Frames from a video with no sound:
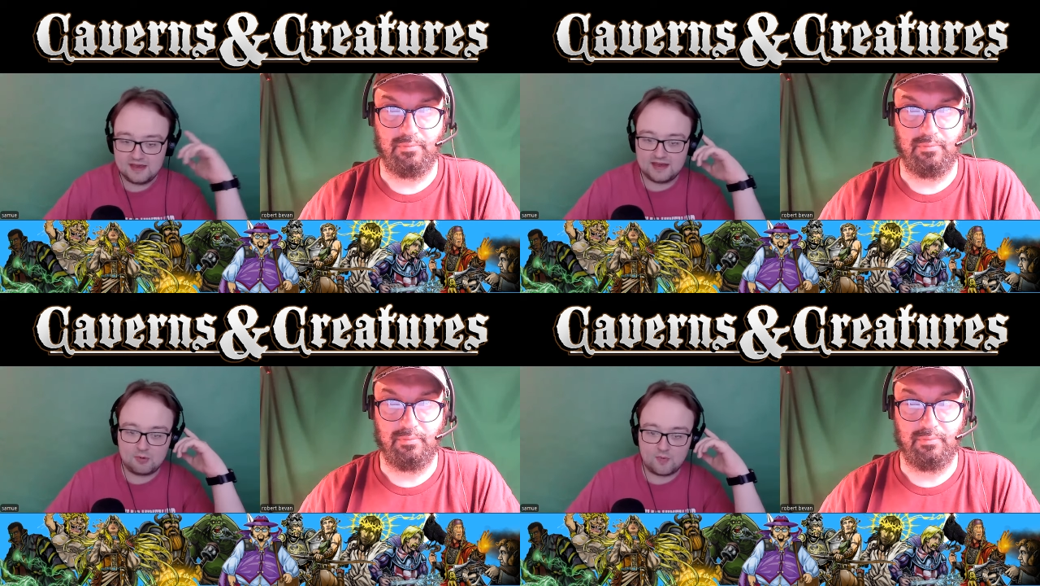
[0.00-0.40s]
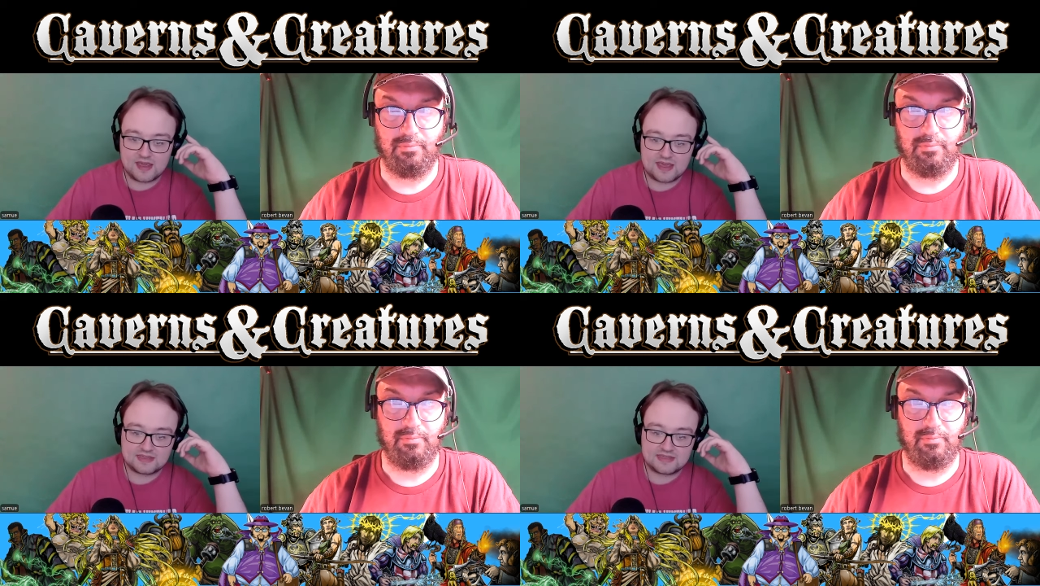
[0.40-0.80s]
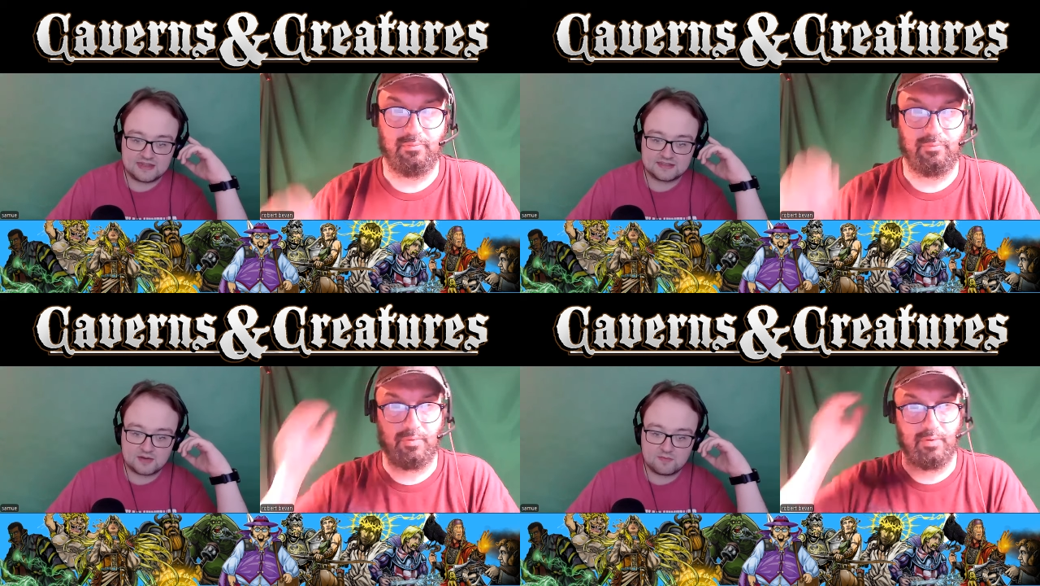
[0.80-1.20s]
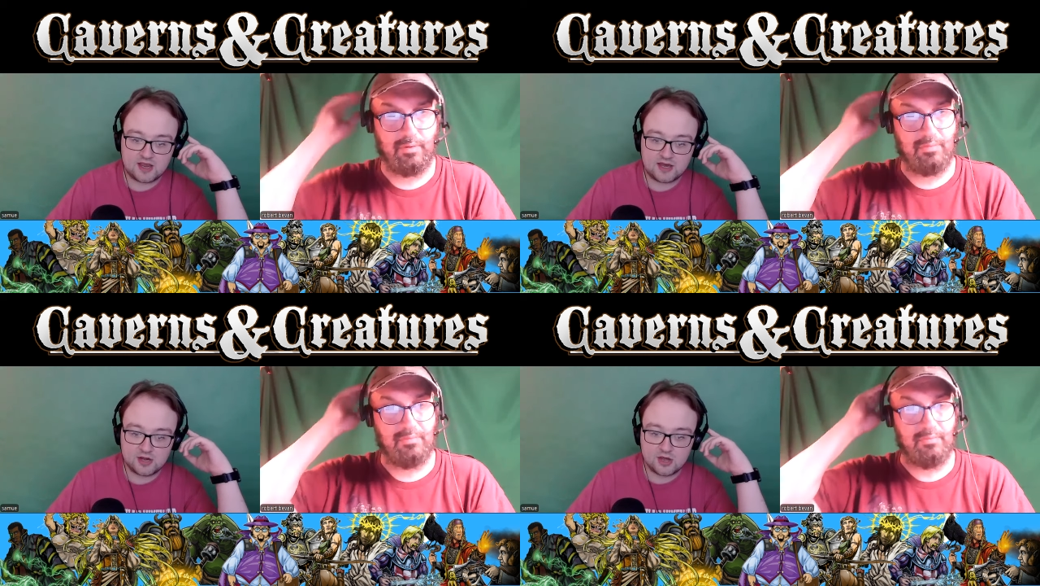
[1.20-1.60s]
Speaker 1: Um, but we didn't get that. Instead, we
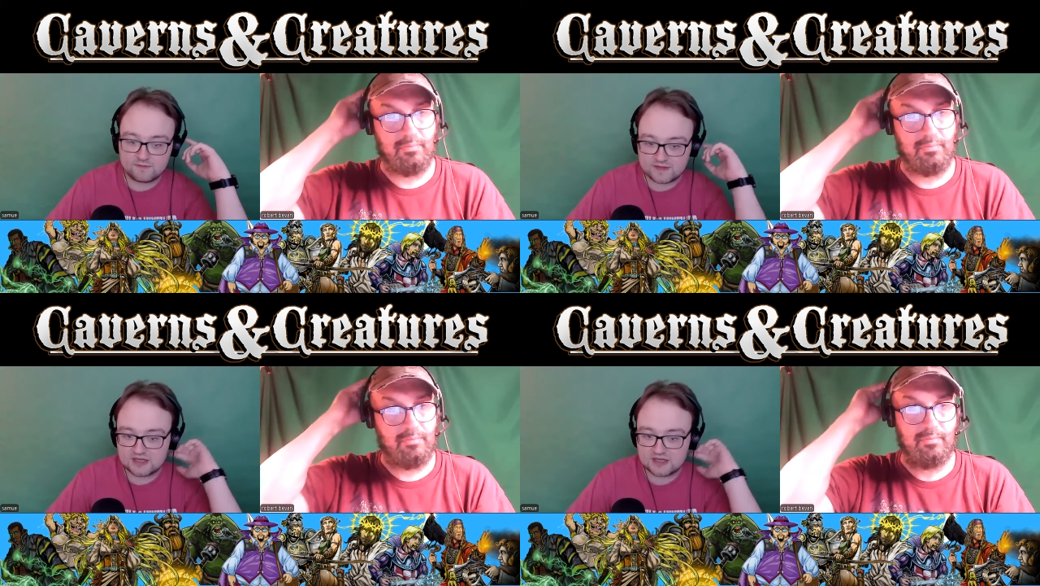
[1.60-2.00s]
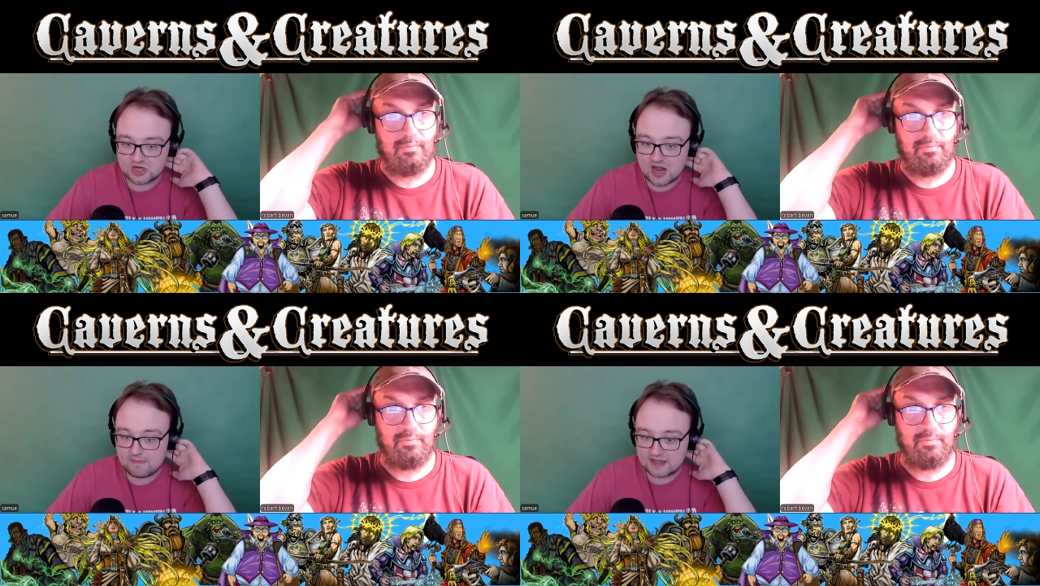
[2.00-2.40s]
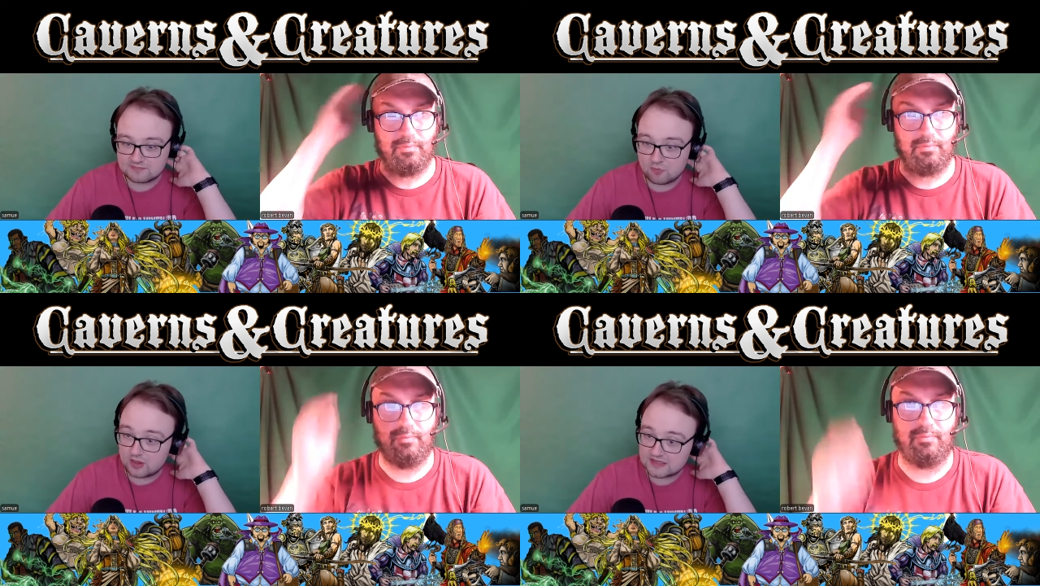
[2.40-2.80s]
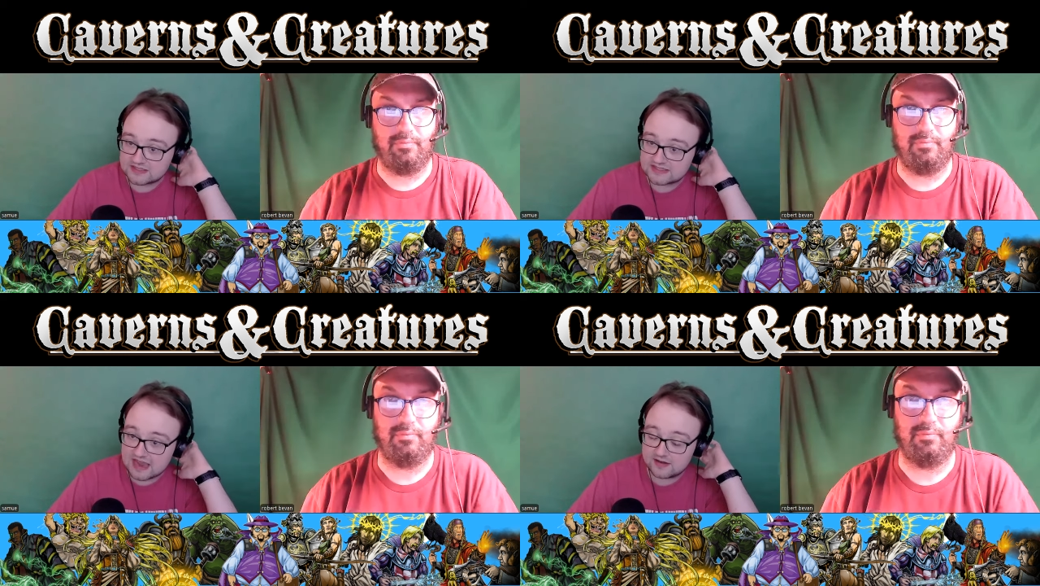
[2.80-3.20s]
got no. The fifth edition combat's more or less
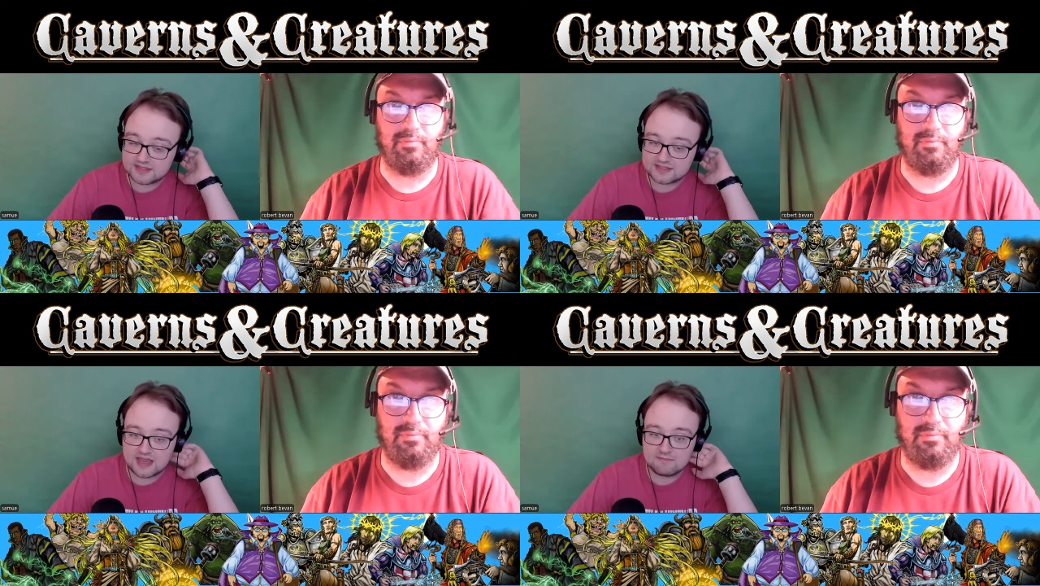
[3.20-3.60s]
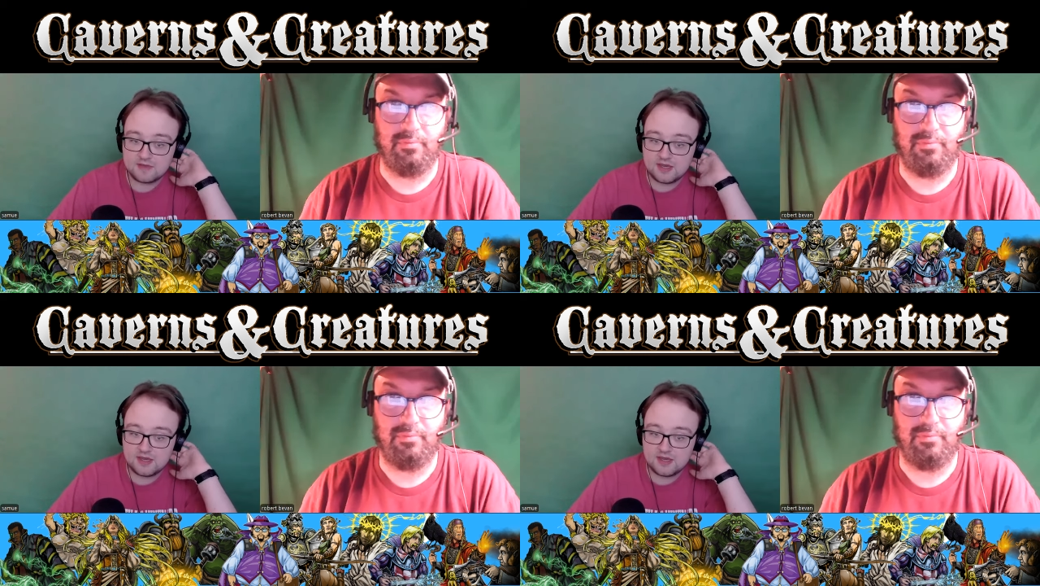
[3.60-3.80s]
exactly the same,